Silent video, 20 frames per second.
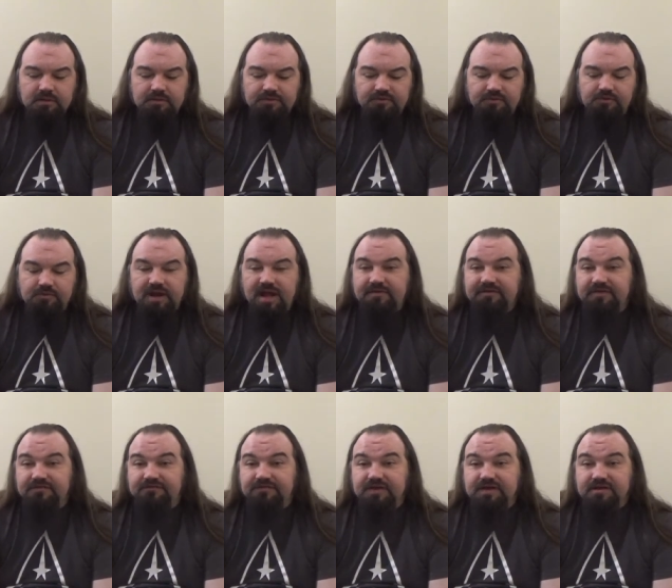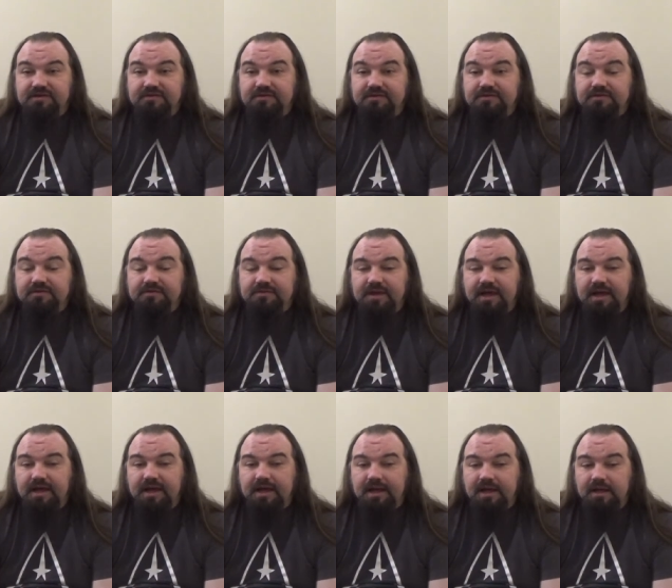the gravity feeds
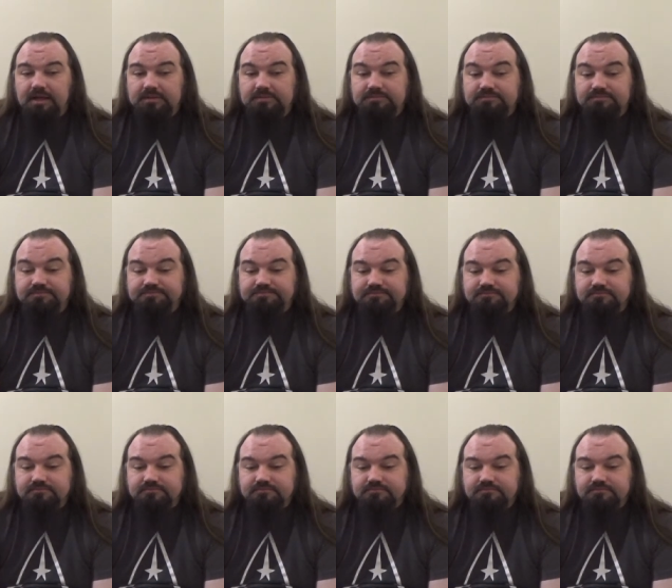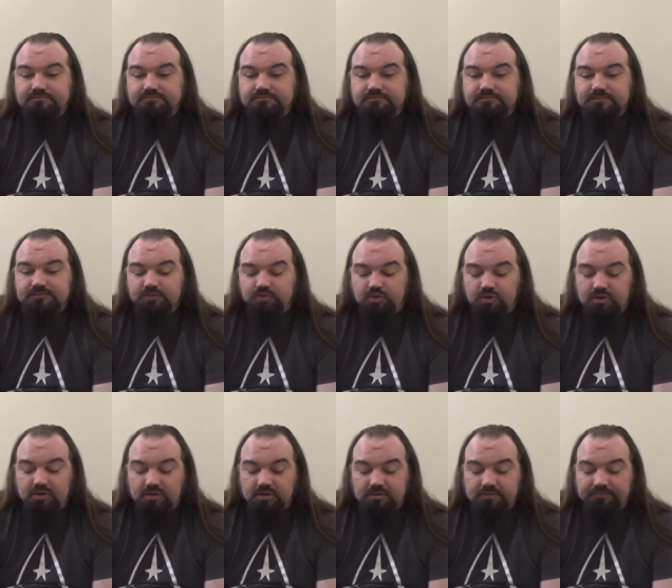uh,
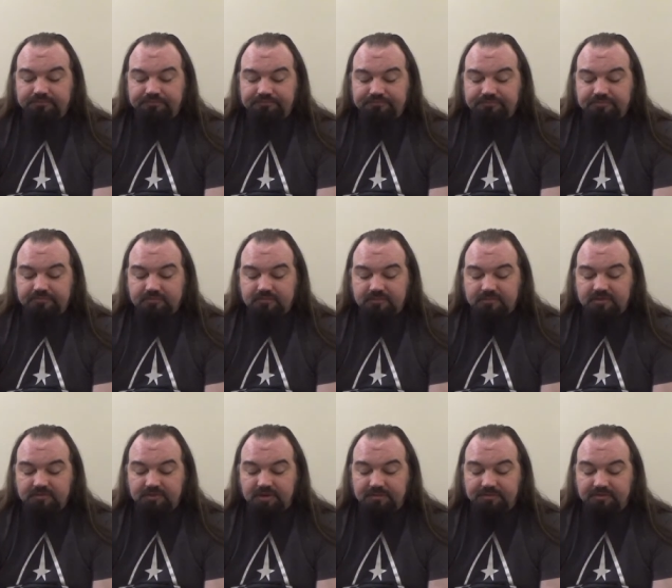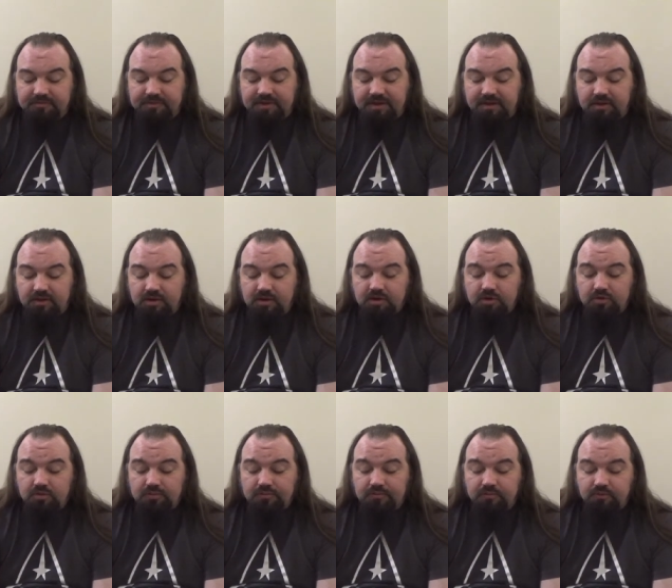were split up as being
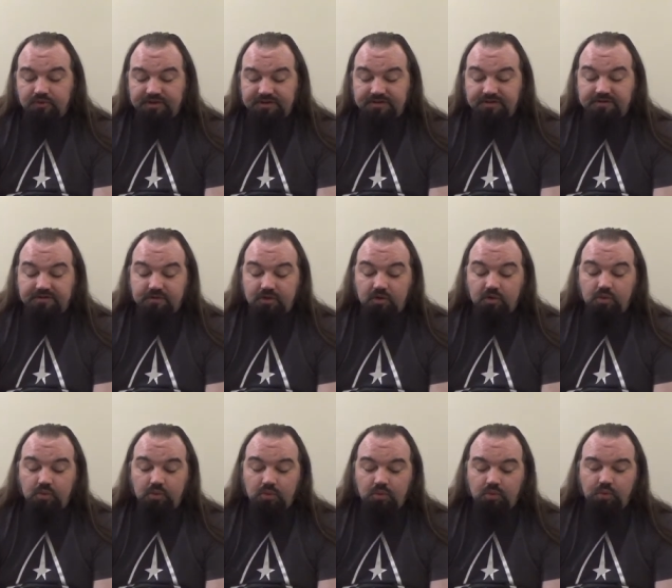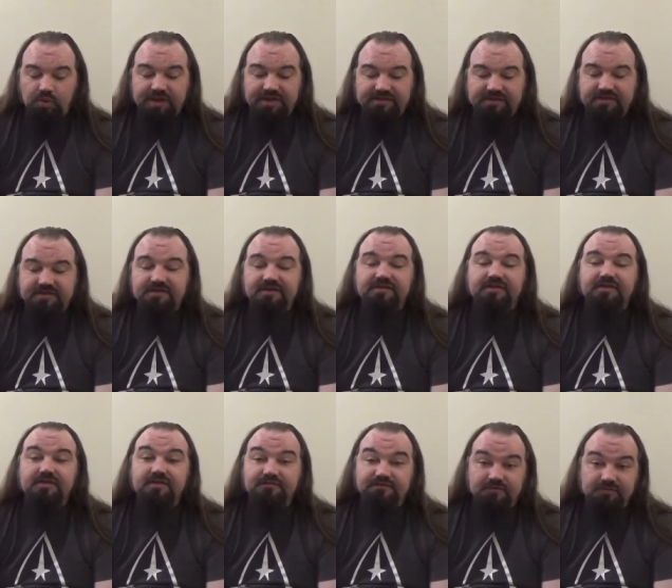resist Resistance
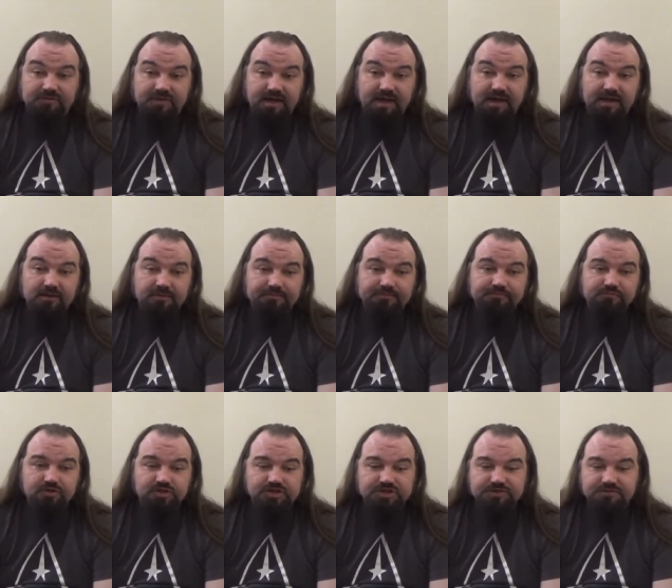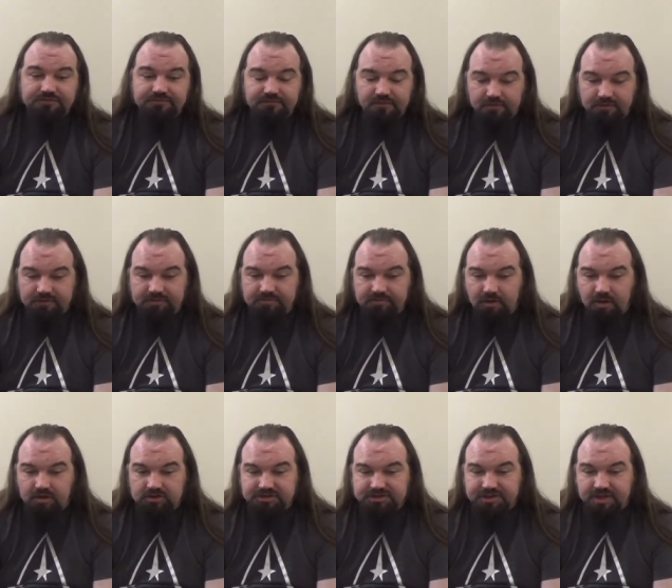is Futile, which focused
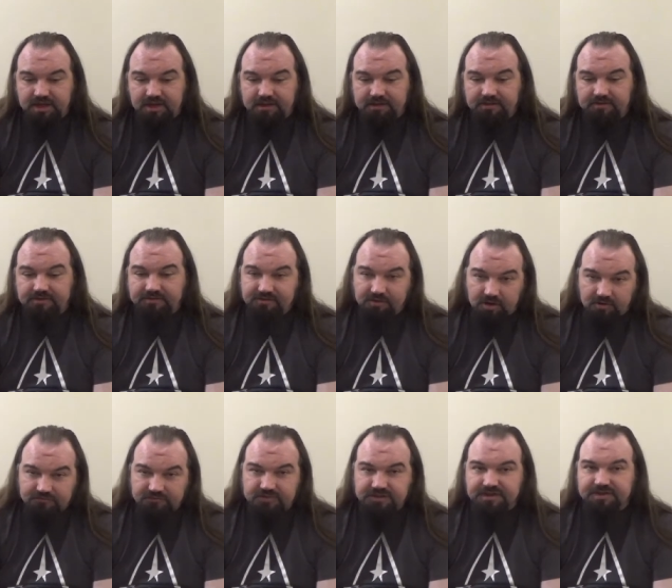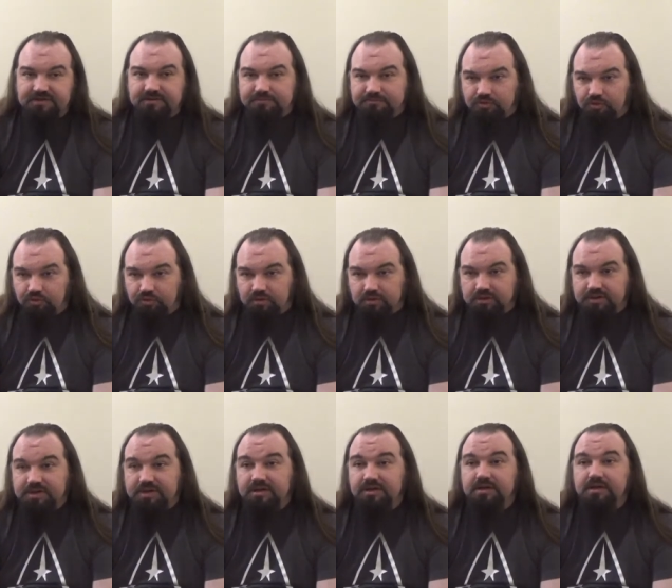largely on Starfleet and the
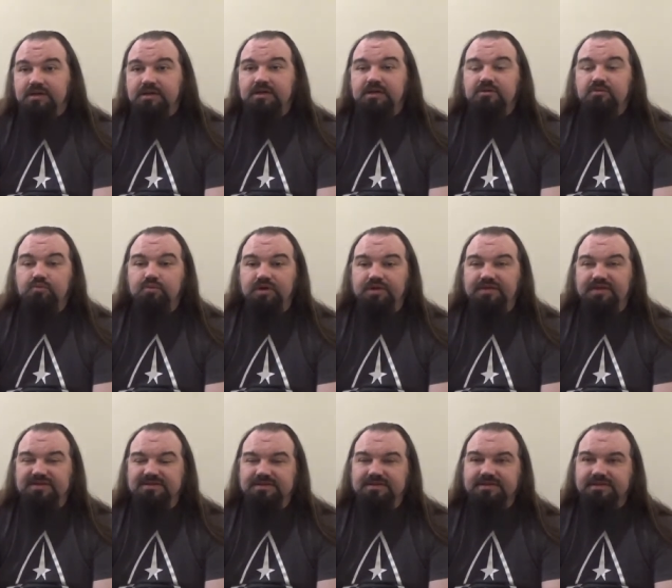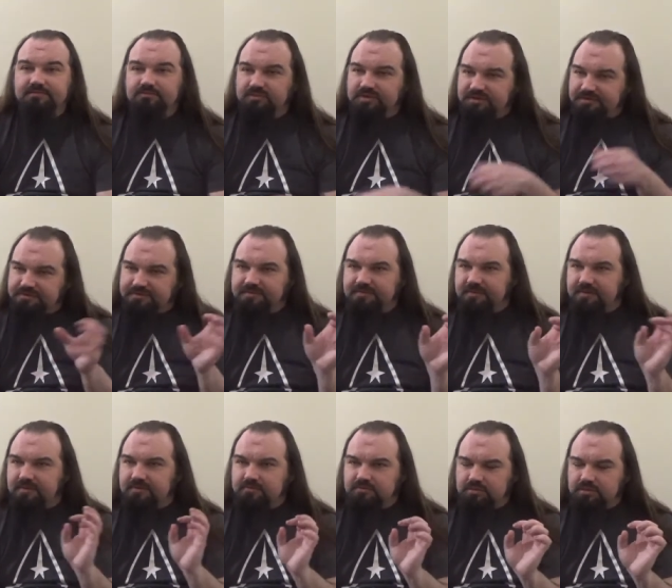Borg, with a, with
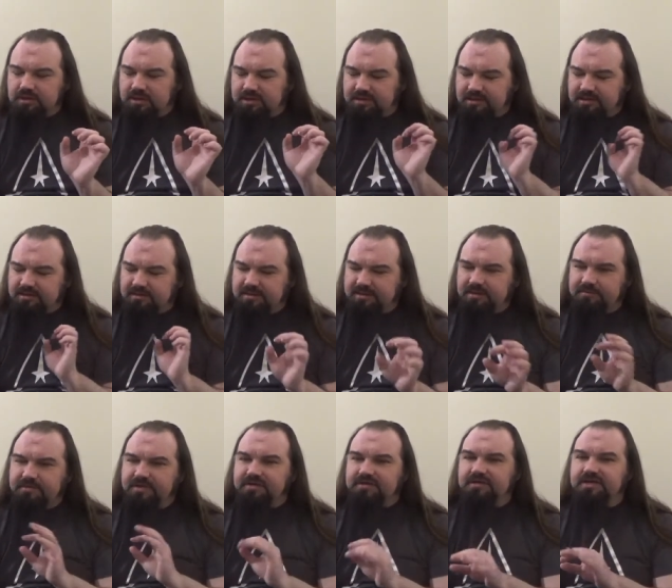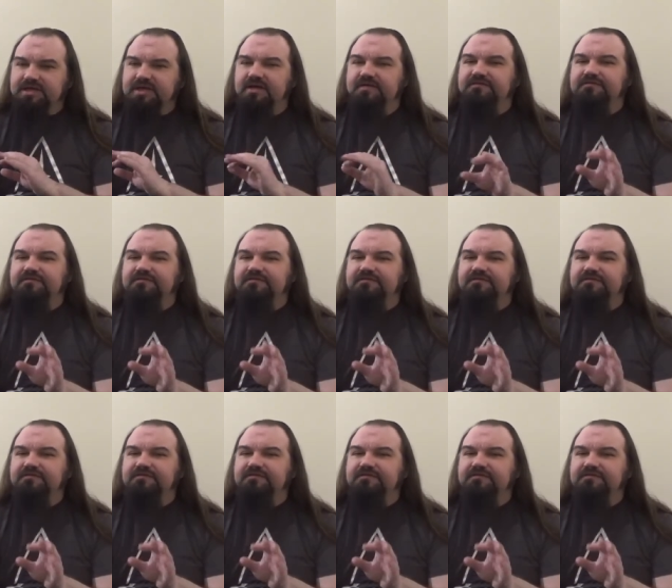a little bit of Klingon